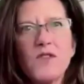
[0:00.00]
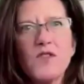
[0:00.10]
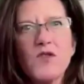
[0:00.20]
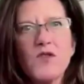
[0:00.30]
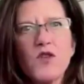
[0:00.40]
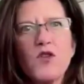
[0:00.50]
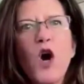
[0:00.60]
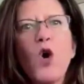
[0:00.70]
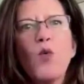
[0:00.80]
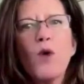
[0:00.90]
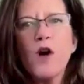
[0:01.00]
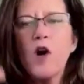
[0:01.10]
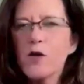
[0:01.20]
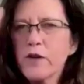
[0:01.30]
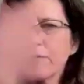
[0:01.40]
so you know where
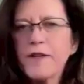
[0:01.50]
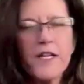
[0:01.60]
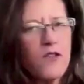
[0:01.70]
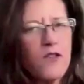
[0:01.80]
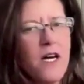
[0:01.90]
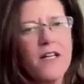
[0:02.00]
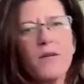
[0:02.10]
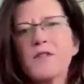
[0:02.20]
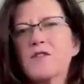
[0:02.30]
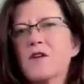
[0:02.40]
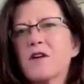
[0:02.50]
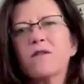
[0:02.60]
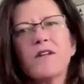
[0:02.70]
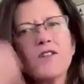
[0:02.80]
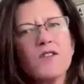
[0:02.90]
all your financial documents are.
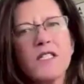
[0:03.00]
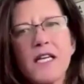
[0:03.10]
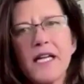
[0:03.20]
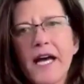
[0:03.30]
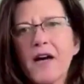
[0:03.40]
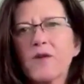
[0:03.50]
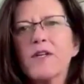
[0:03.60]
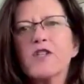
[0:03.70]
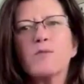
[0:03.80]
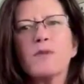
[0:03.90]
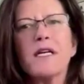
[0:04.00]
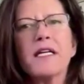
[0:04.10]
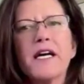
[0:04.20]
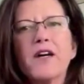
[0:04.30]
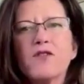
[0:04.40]
You understand how to read your
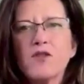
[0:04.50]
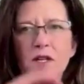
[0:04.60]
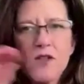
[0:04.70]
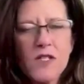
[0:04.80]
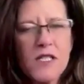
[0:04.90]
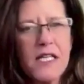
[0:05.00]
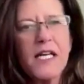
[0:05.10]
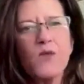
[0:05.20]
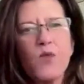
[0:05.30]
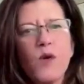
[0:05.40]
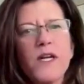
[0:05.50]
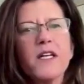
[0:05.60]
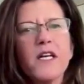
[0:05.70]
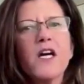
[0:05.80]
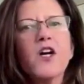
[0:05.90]
P&Ls. You understand what it
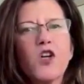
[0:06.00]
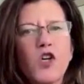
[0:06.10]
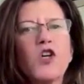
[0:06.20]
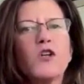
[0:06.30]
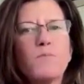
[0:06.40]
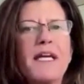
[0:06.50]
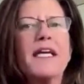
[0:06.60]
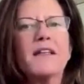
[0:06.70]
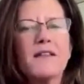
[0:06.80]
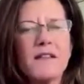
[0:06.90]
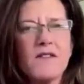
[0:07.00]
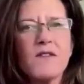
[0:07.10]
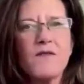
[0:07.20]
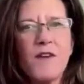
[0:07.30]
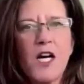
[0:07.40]
could mean in this
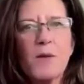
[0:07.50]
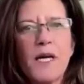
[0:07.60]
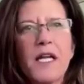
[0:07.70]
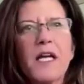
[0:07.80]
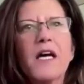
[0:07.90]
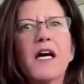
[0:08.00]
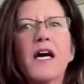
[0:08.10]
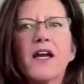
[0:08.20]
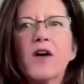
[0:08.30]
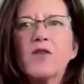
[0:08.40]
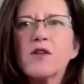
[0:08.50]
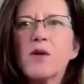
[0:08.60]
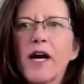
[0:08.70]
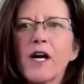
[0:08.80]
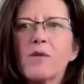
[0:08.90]
environment. It
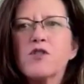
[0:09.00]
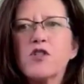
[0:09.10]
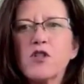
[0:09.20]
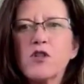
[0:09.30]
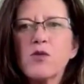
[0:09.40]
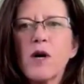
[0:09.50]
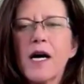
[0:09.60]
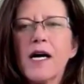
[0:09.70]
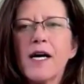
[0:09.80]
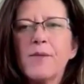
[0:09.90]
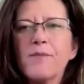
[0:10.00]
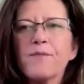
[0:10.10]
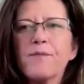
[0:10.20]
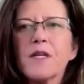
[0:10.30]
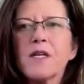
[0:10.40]
also helps you um,
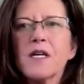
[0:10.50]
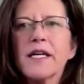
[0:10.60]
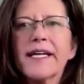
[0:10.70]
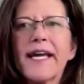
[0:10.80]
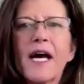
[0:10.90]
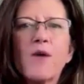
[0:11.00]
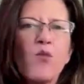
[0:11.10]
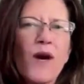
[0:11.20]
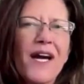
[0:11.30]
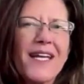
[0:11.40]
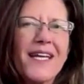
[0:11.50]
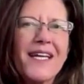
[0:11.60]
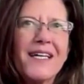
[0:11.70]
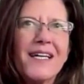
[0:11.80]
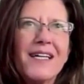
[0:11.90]
get
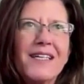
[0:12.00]
ready,